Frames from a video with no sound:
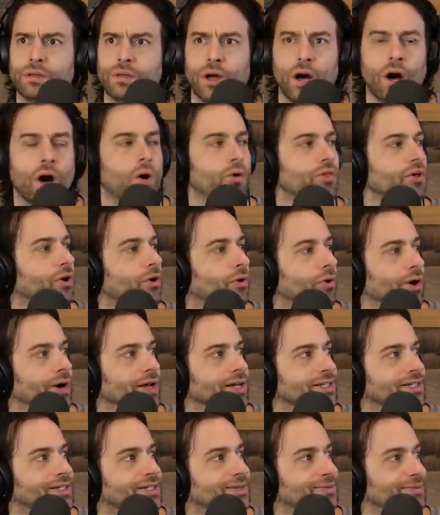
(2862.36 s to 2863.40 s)
Oh, the
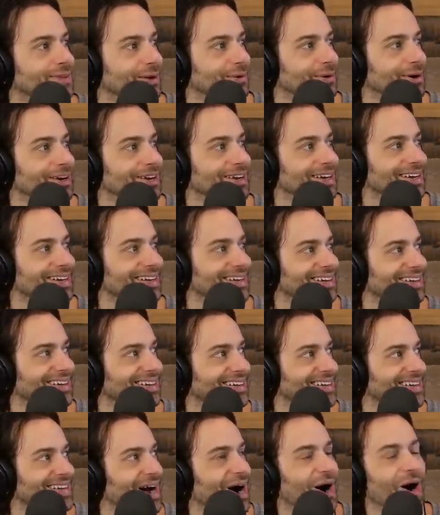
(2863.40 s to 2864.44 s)
Hornets? They were good?
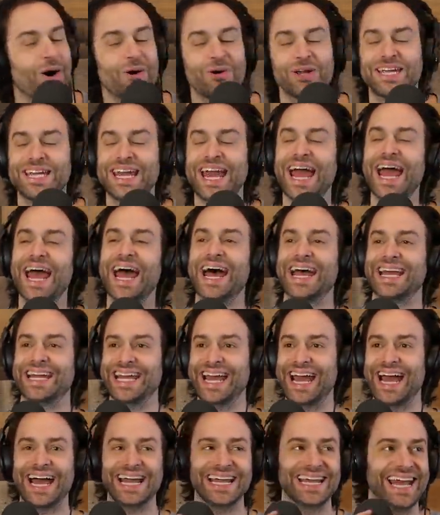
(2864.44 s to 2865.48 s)
Oh,
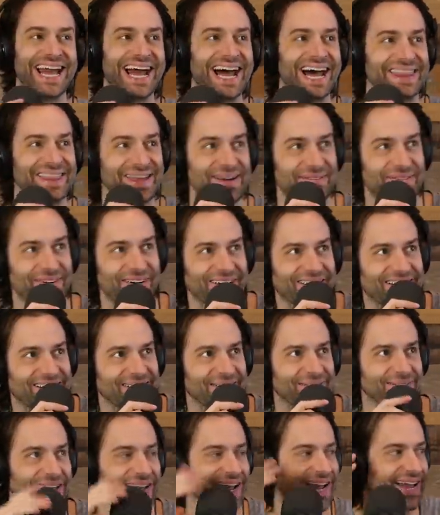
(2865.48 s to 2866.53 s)
yeah. They were
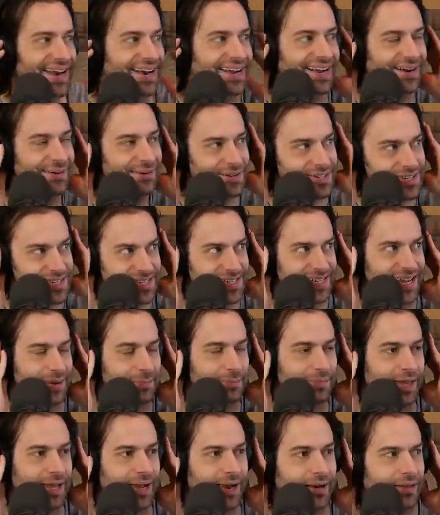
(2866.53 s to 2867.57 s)
good. They had, what's his
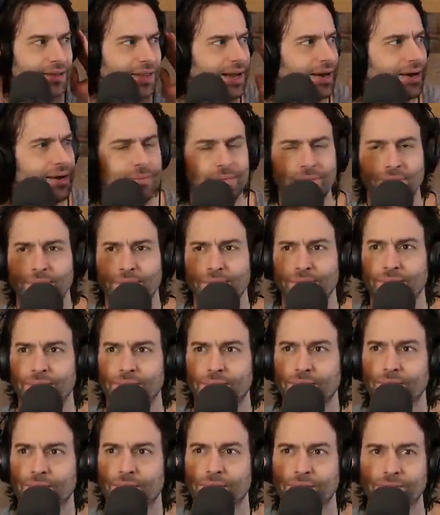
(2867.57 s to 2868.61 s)
name? Larry
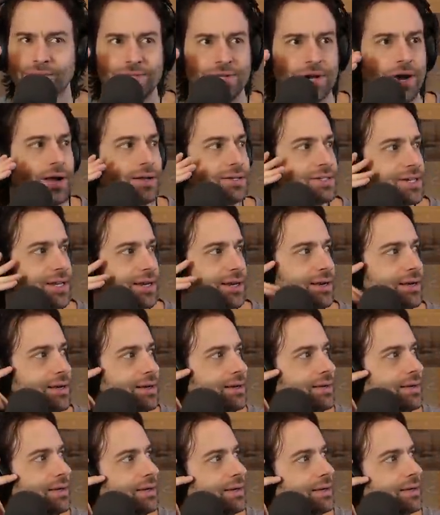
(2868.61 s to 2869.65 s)
Johnson.
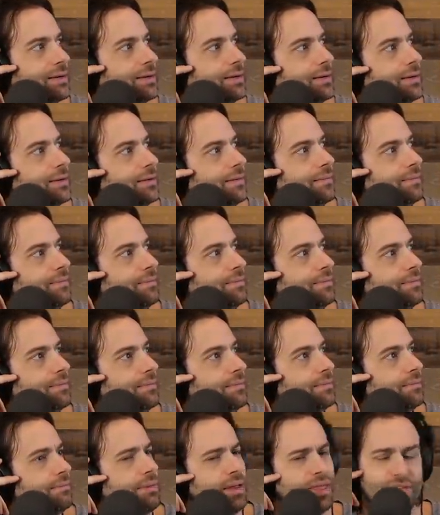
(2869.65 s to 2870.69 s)

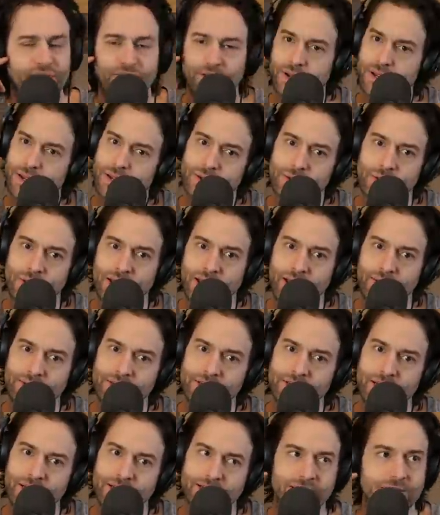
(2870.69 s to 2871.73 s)
Motherfucker, you know Larry
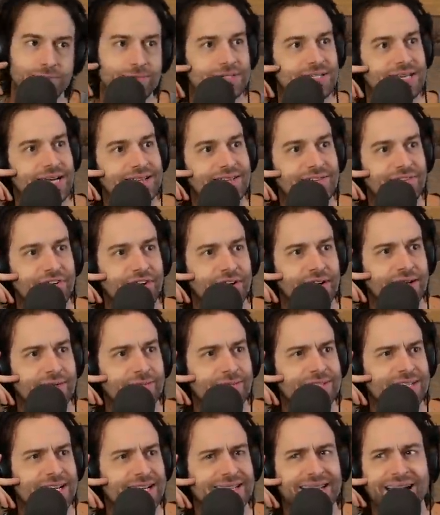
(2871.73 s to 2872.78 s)
Johnson? Was that the fucking,
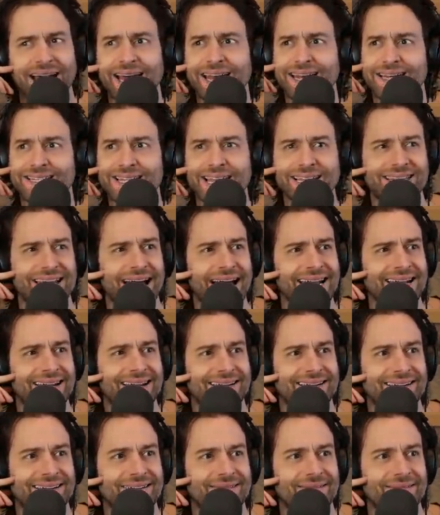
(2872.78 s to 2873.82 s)
was that that? Is that that?
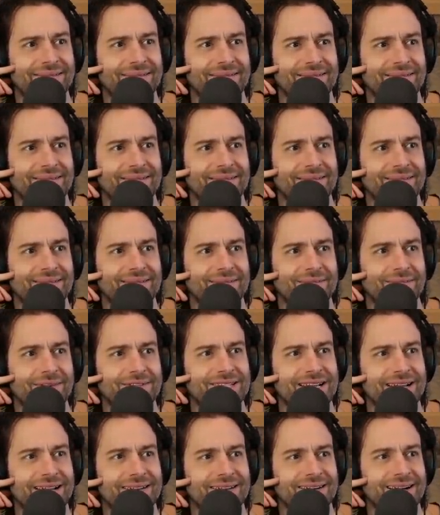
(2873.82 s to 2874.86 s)

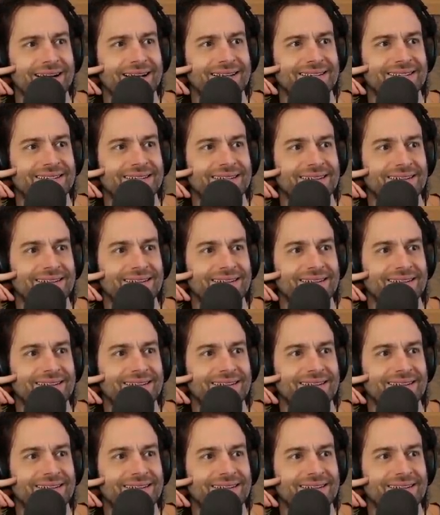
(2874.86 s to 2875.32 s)
What's that, guys?